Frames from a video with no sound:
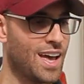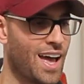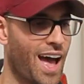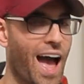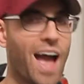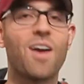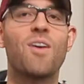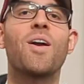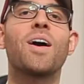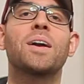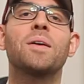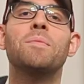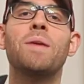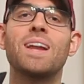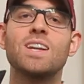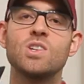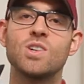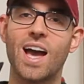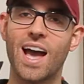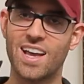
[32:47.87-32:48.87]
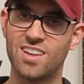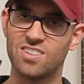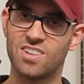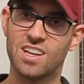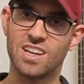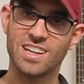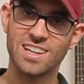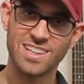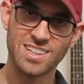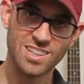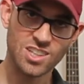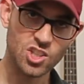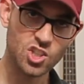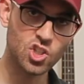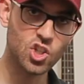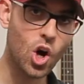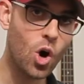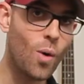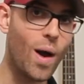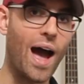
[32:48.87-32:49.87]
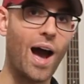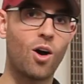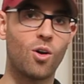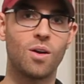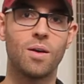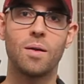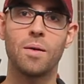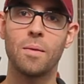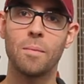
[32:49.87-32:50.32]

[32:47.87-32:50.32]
I recommend you guys go out,